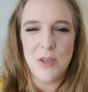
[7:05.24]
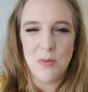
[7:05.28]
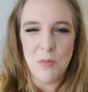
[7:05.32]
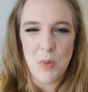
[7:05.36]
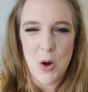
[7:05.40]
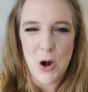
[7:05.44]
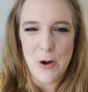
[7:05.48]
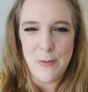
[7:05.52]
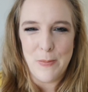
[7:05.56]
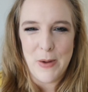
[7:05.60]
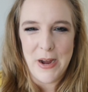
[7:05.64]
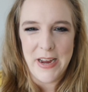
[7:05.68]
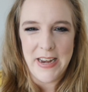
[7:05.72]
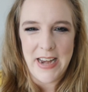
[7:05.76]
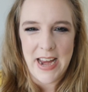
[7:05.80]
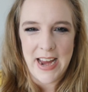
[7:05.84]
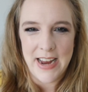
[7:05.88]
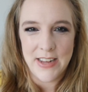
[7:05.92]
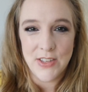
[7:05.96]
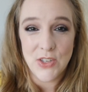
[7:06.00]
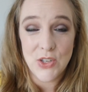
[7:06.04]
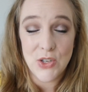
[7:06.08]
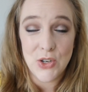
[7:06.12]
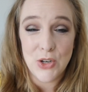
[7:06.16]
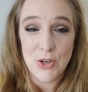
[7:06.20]
is a Marmite
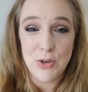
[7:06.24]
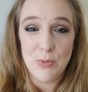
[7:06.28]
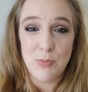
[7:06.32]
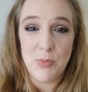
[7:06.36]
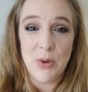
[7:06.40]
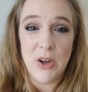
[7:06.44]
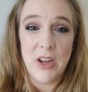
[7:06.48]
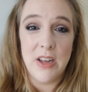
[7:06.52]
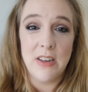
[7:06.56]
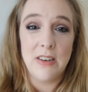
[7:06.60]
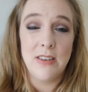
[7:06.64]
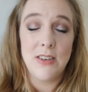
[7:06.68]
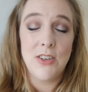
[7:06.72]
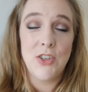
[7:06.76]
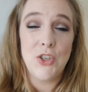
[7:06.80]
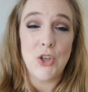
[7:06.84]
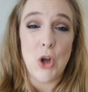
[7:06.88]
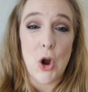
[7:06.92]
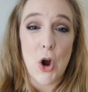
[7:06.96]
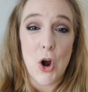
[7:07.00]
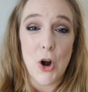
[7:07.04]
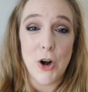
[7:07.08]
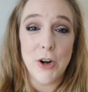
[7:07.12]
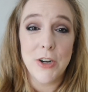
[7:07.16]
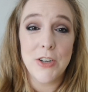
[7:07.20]
answer, but
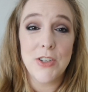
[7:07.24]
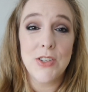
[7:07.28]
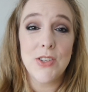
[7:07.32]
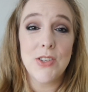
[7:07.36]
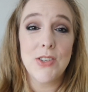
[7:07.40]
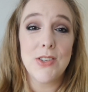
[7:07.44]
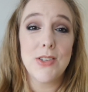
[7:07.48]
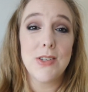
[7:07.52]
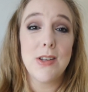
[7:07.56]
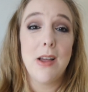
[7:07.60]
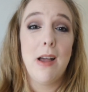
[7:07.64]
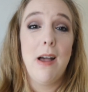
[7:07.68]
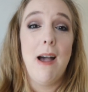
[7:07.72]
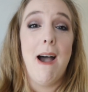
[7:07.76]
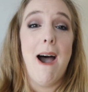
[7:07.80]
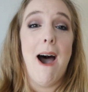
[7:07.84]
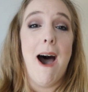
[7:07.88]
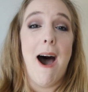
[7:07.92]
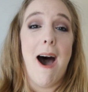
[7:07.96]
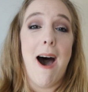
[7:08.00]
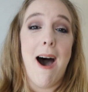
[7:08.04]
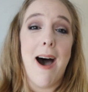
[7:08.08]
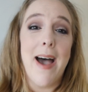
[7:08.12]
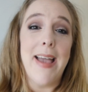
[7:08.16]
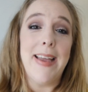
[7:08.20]
Tarte's
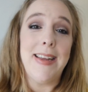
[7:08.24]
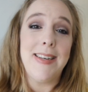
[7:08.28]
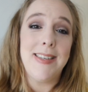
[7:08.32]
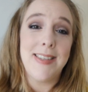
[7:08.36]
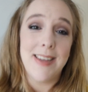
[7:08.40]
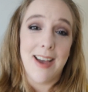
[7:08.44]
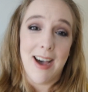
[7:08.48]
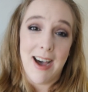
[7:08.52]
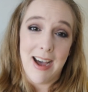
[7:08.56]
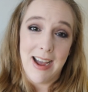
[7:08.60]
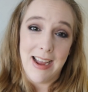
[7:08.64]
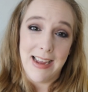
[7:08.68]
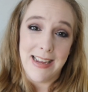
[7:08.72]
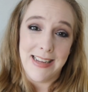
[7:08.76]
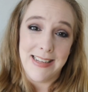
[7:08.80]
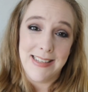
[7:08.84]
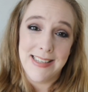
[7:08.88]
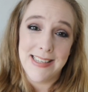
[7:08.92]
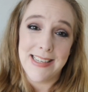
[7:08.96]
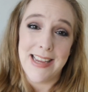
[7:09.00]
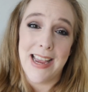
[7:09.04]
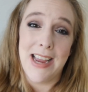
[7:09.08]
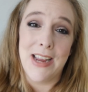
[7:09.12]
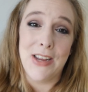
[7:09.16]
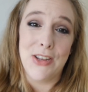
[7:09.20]
High
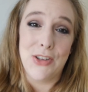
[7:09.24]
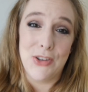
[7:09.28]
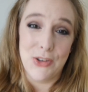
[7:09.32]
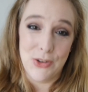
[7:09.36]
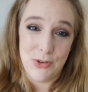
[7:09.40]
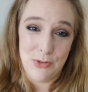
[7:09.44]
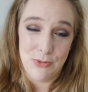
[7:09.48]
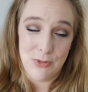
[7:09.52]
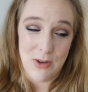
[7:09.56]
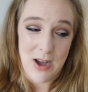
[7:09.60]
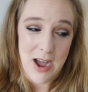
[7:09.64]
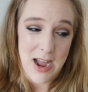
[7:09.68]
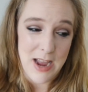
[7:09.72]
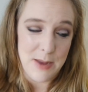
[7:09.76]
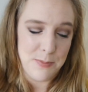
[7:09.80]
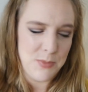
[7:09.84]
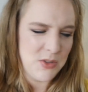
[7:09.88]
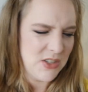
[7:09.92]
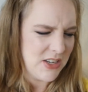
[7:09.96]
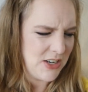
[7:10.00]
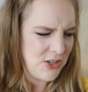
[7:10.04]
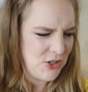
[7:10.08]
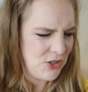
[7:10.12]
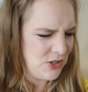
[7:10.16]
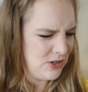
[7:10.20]
Tides and Good
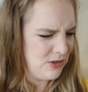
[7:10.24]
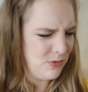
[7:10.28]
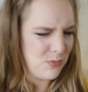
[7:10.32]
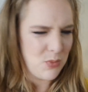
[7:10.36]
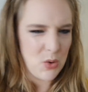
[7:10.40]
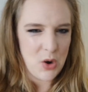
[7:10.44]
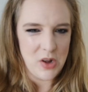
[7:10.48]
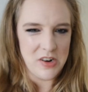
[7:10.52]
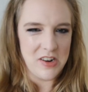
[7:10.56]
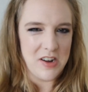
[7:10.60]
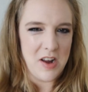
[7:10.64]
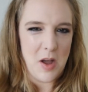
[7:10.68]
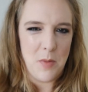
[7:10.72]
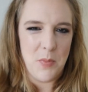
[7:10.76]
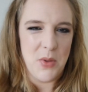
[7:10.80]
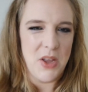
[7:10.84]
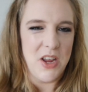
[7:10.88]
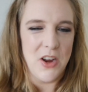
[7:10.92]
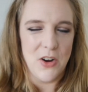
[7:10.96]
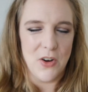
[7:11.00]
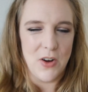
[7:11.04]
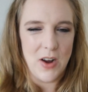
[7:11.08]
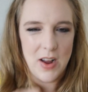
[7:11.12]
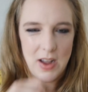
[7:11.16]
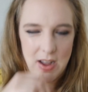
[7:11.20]
Vibes. I should have brought it up
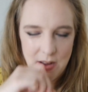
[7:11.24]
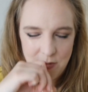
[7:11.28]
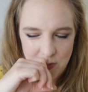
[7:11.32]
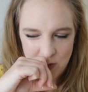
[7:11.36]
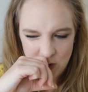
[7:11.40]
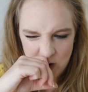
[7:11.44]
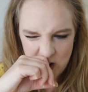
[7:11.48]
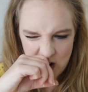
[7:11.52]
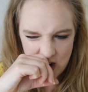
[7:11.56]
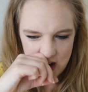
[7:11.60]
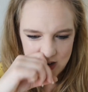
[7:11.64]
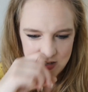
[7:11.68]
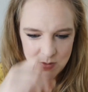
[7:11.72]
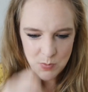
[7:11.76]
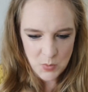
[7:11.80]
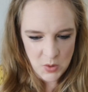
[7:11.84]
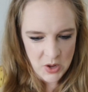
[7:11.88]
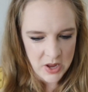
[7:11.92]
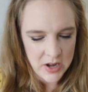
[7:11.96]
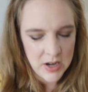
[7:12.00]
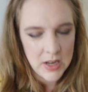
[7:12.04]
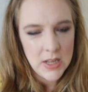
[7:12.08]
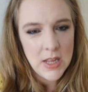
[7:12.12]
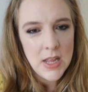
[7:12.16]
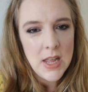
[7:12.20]
here. I forgot.
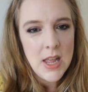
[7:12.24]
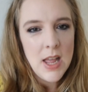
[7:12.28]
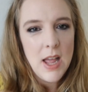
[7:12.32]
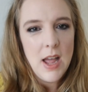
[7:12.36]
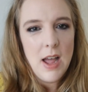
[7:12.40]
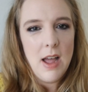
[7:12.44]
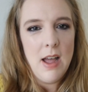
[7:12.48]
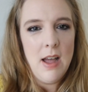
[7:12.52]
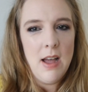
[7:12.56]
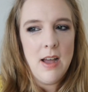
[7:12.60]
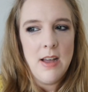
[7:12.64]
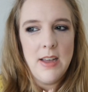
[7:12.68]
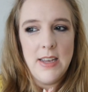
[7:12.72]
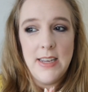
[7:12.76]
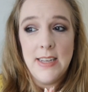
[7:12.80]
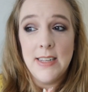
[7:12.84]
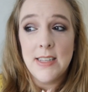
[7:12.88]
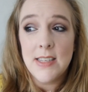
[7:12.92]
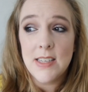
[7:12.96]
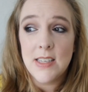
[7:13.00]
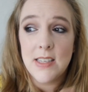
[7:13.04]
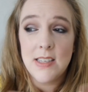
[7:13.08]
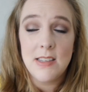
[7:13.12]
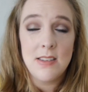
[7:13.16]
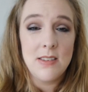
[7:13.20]
But
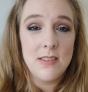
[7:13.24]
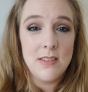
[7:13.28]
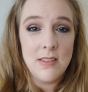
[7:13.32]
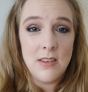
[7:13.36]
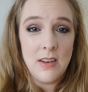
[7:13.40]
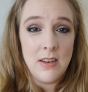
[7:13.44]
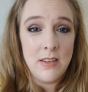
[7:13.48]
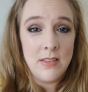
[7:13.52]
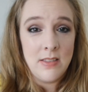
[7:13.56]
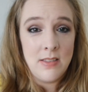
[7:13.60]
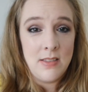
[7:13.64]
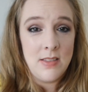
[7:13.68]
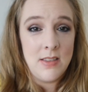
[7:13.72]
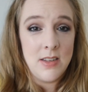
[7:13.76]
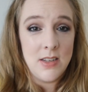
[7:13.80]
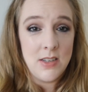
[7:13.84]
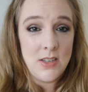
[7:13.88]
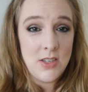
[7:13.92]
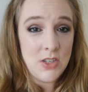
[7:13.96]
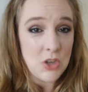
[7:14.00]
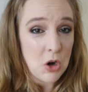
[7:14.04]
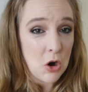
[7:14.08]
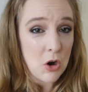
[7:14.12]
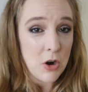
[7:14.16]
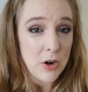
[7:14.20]
it's
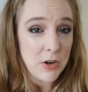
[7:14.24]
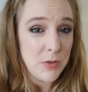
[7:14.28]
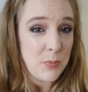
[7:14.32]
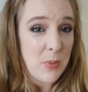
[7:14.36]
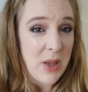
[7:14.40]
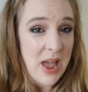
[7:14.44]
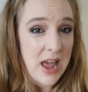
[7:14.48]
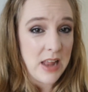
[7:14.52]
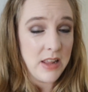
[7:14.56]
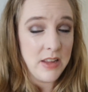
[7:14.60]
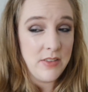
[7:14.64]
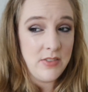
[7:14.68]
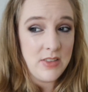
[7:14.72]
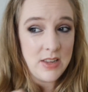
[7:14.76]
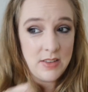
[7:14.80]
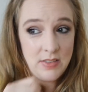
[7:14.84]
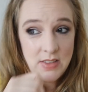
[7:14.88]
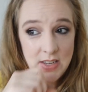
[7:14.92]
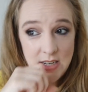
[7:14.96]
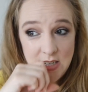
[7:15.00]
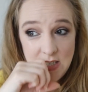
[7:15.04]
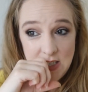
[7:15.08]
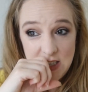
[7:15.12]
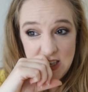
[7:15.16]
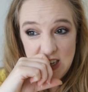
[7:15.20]
the Tarte palette
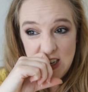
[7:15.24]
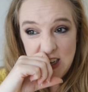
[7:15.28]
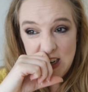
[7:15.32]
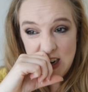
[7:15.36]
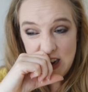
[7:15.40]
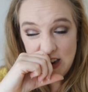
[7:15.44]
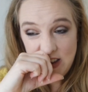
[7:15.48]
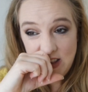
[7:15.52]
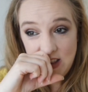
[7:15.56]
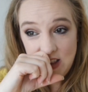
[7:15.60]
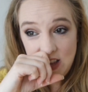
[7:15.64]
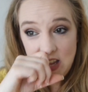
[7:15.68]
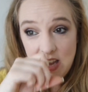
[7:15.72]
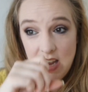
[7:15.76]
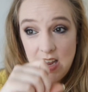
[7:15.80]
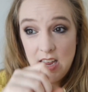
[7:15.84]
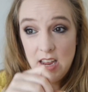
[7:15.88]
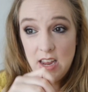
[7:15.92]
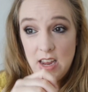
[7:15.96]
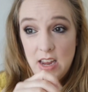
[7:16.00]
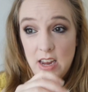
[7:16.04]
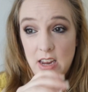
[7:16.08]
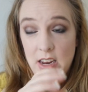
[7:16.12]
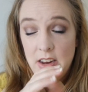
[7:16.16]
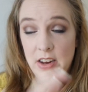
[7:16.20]
that they did, I
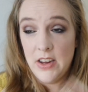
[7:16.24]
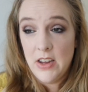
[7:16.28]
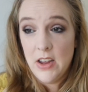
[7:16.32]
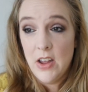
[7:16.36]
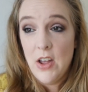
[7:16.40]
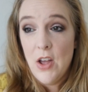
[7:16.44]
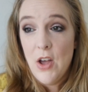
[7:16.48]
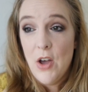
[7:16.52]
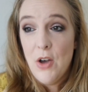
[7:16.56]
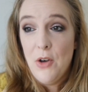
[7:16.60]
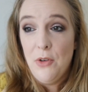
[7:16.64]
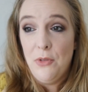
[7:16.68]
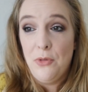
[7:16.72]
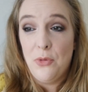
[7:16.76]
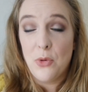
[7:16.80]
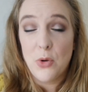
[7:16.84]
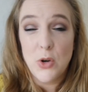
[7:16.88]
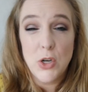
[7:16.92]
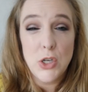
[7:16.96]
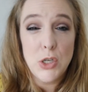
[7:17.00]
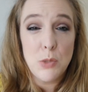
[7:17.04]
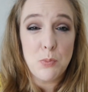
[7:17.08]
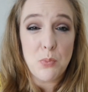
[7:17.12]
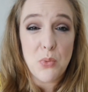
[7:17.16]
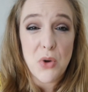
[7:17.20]
think,
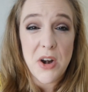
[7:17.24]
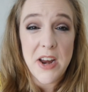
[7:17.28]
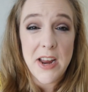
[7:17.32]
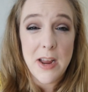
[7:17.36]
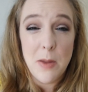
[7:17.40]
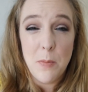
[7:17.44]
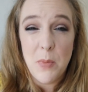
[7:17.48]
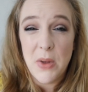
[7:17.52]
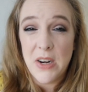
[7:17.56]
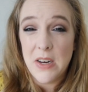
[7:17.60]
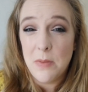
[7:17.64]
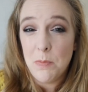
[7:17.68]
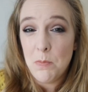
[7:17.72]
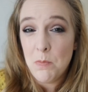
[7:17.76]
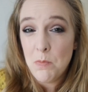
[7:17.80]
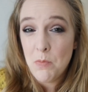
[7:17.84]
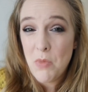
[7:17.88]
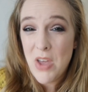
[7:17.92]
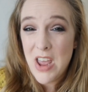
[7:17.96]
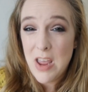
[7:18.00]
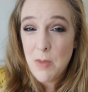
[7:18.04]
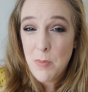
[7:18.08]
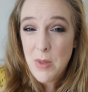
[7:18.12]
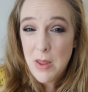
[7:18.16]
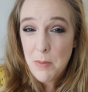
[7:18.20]
for spring, but it
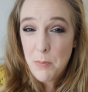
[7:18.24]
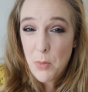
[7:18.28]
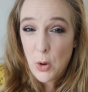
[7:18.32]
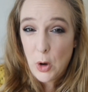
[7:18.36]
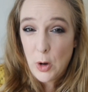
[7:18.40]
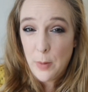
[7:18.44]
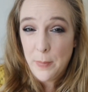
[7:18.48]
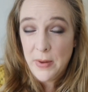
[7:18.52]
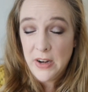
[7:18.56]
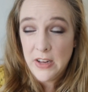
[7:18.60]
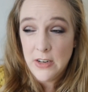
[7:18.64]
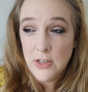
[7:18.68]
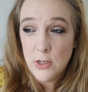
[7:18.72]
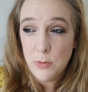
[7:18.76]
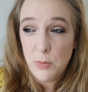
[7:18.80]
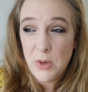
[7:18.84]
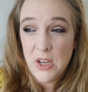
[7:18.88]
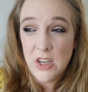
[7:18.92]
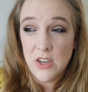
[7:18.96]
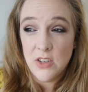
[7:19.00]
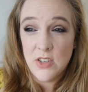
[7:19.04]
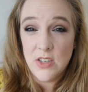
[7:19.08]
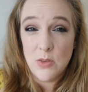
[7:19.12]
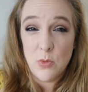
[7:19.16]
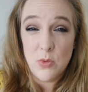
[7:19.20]
may be permanent
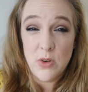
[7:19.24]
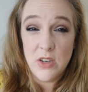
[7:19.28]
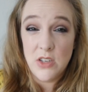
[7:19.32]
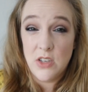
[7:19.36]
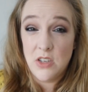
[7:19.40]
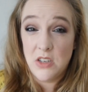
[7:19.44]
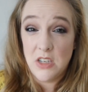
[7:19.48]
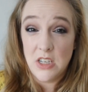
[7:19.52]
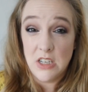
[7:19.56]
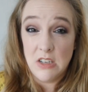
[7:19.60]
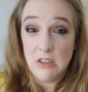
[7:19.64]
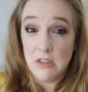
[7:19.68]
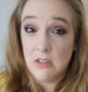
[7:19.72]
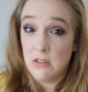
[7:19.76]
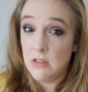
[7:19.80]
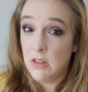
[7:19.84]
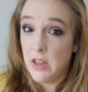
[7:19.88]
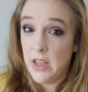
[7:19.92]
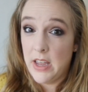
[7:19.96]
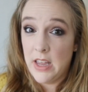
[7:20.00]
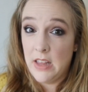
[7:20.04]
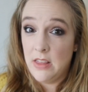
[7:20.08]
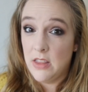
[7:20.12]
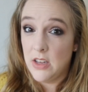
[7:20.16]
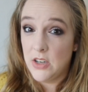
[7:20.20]
because it was
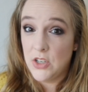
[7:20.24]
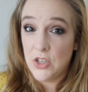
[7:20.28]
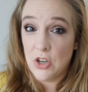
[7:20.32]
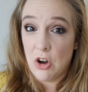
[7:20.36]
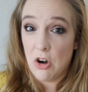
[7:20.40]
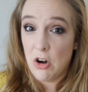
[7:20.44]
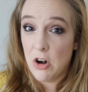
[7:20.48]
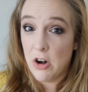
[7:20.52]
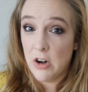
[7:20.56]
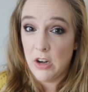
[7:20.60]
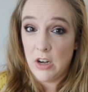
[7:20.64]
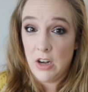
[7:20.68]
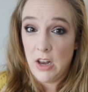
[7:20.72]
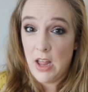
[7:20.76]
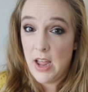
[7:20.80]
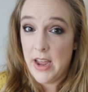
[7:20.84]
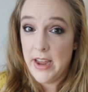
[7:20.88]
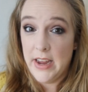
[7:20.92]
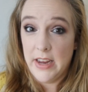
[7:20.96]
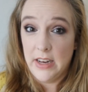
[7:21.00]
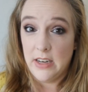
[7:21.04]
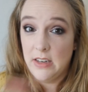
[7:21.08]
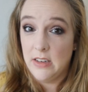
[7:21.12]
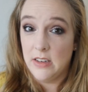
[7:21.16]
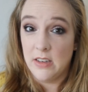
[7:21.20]
still in the Tarte
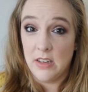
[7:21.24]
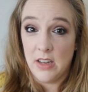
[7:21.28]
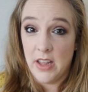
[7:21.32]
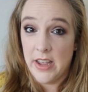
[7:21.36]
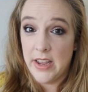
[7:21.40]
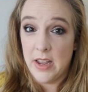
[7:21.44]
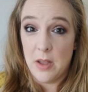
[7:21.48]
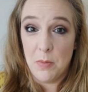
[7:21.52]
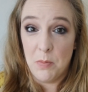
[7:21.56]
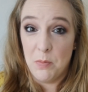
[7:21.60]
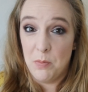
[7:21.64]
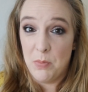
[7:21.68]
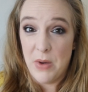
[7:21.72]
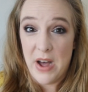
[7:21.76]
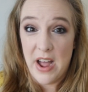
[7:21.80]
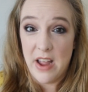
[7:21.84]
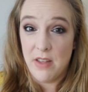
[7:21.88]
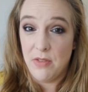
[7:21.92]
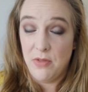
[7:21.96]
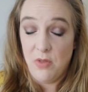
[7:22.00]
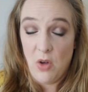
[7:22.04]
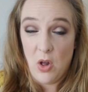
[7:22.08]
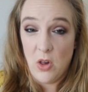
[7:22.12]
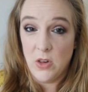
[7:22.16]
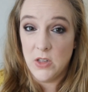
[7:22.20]
line like
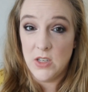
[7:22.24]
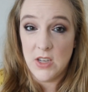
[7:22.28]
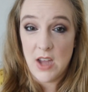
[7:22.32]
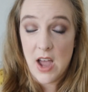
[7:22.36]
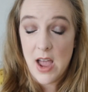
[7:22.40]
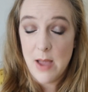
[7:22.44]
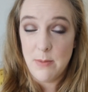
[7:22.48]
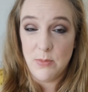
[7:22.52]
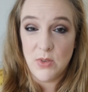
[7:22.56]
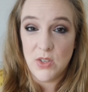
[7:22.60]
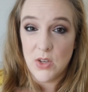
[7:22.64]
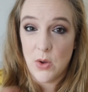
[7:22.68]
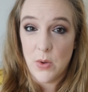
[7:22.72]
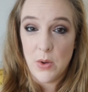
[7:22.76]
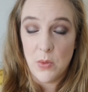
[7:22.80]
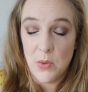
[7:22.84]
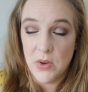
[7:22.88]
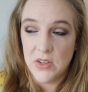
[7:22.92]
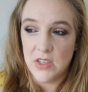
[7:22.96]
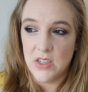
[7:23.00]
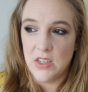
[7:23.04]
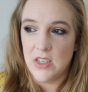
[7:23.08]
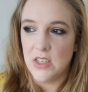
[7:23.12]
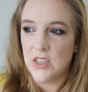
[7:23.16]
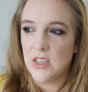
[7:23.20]
by fall time, so it
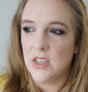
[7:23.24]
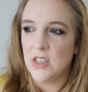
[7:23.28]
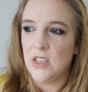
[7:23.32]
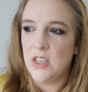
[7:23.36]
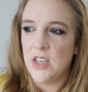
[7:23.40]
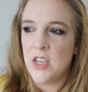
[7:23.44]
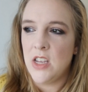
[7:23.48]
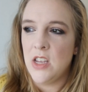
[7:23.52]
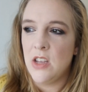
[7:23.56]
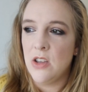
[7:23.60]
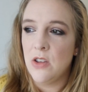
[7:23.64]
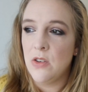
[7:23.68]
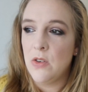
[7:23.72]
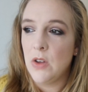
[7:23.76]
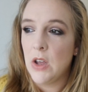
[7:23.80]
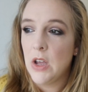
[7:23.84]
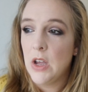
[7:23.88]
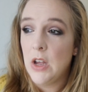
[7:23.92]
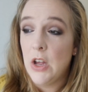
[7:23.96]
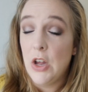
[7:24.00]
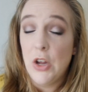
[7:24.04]
wasn't discontinued.